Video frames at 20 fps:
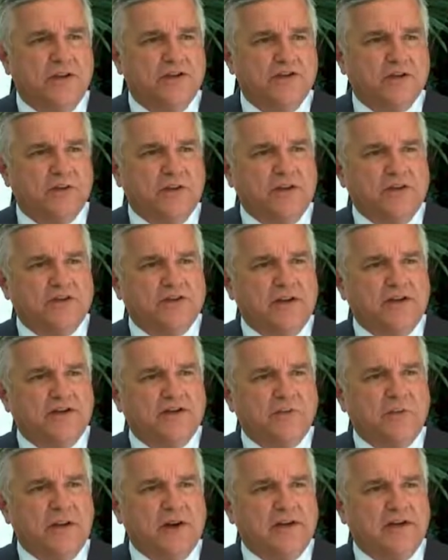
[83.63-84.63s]
So what the
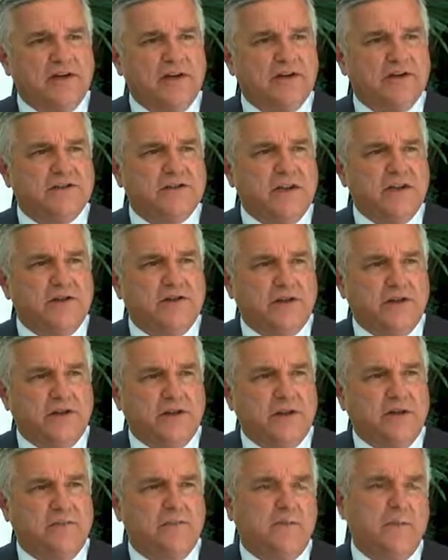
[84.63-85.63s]
central bank did is they
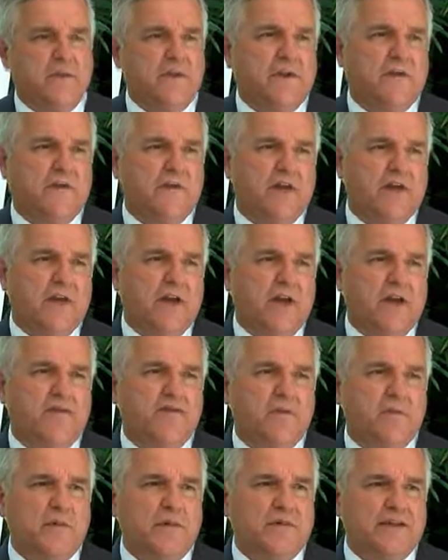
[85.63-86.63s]
took the
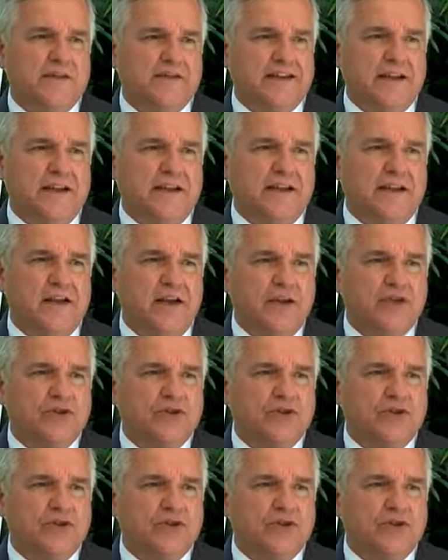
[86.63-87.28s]
government debt,